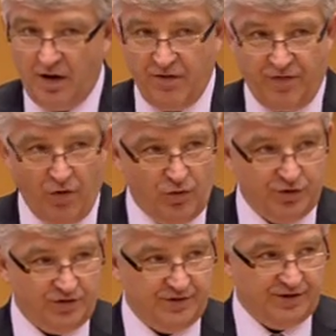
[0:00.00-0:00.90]

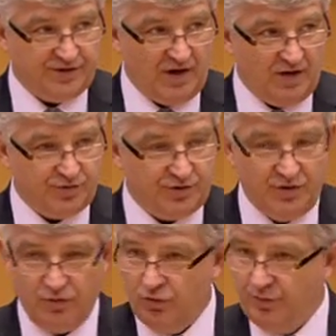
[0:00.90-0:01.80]
focus of this House
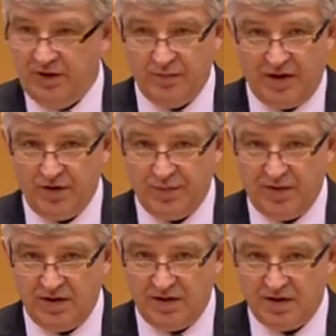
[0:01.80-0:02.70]
would be, in my
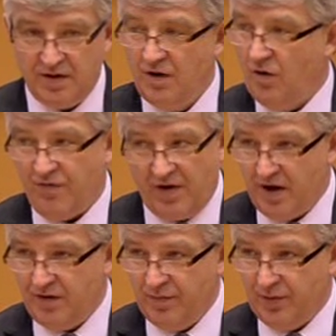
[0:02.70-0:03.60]
opinion, of
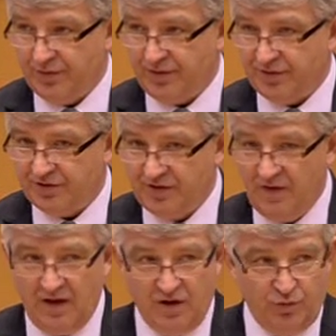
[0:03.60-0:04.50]
high importance.
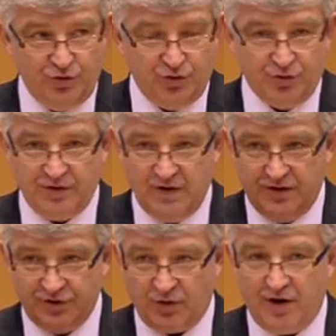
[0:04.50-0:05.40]
We should
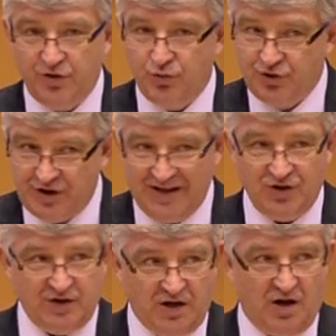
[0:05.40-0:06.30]
try to
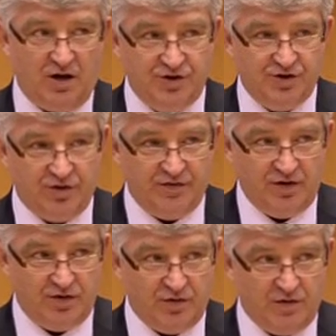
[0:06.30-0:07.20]
change the culture of
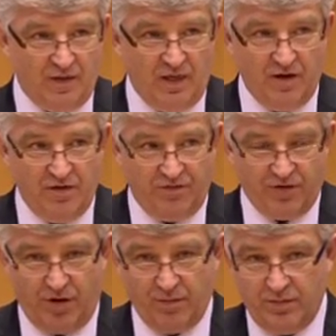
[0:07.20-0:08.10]
EU
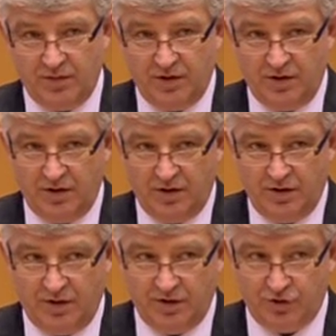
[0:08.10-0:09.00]
from
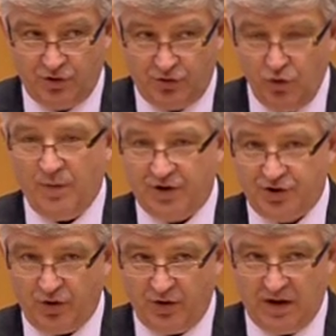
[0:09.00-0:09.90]
too
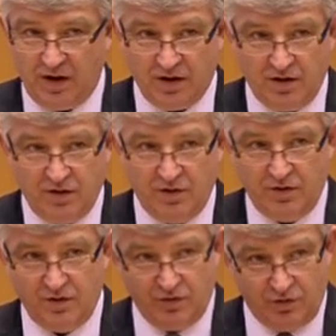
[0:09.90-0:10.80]
much talking
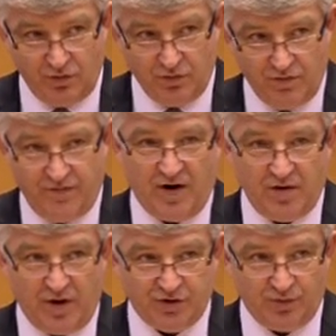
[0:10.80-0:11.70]
to far
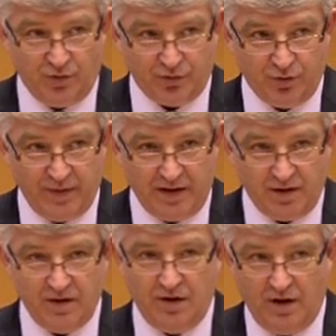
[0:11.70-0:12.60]
much more doing.
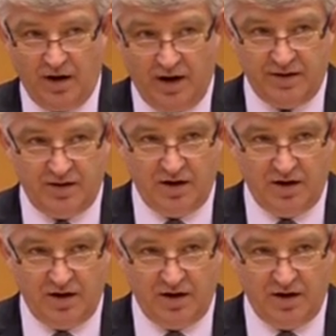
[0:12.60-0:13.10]
At